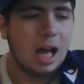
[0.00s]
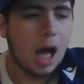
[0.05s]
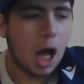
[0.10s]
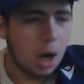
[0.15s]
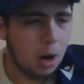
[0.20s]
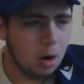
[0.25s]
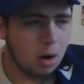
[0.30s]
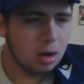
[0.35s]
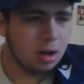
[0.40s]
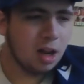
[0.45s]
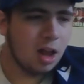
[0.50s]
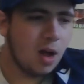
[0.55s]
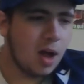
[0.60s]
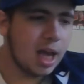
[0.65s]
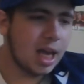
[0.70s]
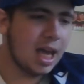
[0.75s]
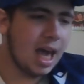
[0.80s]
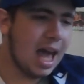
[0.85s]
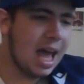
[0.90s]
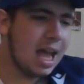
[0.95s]
I don't
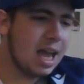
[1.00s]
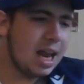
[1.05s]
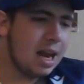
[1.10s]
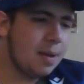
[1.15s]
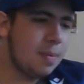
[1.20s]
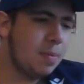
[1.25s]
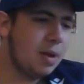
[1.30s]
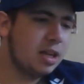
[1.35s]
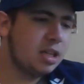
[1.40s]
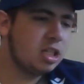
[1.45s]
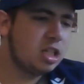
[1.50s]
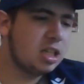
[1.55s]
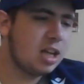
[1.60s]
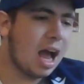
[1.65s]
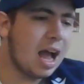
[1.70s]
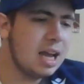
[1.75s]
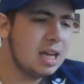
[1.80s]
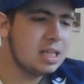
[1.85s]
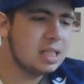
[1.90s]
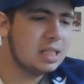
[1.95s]
like hate him, but
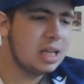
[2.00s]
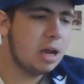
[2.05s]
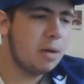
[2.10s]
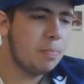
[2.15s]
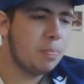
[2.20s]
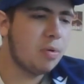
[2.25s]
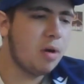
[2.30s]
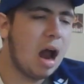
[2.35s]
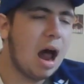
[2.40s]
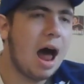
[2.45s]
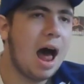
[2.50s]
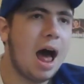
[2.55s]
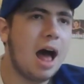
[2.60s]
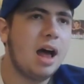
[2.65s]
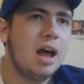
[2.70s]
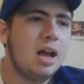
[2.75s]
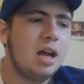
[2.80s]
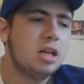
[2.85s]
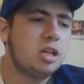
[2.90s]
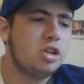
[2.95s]
chase it, bruh.
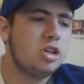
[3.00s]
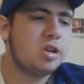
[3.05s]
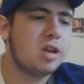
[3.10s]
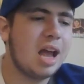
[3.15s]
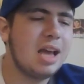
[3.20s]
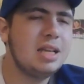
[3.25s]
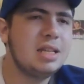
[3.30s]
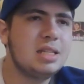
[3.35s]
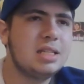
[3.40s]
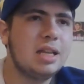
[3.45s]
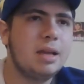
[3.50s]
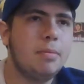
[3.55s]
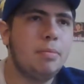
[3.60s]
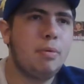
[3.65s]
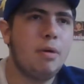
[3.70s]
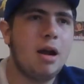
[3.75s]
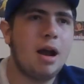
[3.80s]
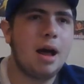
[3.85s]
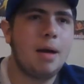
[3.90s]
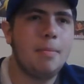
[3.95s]
Chase it,
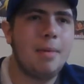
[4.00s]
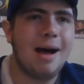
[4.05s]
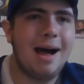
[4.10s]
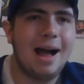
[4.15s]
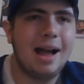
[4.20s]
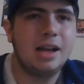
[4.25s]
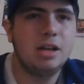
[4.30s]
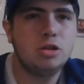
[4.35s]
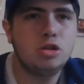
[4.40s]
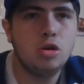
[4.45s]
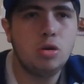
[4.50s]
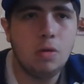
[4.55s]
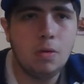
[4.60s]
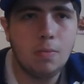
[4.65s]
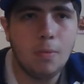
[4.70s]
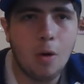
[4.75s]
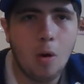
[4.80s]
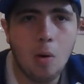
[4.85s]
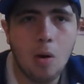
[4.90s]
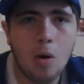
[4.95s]
bruh, mate. Do
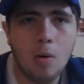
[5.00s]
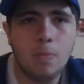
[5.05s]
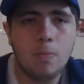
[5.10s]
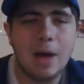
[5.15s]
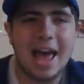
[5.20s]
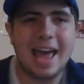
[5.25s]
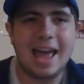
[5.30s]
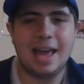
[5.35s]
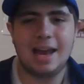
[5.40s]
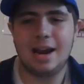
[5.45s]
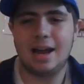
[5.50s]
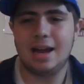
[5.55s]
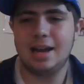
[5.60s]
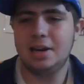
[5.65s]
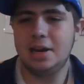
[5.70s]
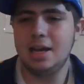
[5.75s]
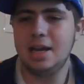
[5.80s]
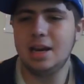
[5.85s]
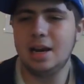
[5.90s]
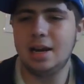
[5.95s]
more, man. I
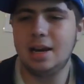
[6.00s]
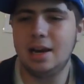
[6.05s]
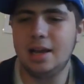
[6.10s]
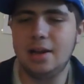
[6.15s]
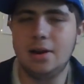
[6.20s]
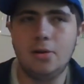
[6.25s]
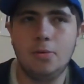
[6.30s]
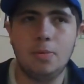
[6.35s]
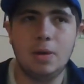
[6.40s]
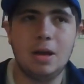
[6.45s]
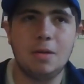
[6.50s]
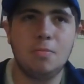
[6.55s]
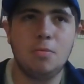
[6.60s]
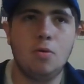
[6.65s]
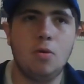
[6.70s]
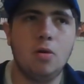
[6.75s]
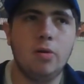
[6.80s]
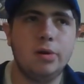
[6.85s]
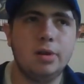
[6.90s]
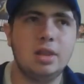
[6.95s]
need a little bit
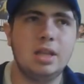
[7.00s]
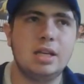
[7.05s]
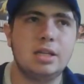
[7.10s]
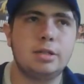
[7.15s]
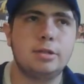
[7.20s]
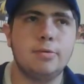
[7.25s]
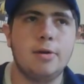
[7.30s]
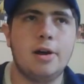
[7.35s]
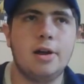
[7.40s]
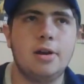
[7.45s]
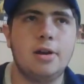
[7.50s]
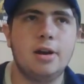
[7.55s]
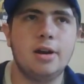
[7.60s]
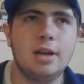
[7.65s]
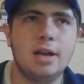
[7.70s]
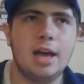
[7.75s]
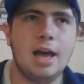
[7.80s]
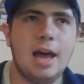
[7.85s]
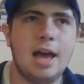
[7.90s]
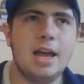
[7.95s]
more in this one,
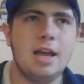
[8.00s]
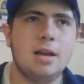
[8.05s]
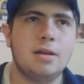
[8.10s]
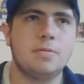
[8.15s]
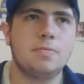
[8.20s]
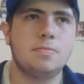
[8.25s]
okay?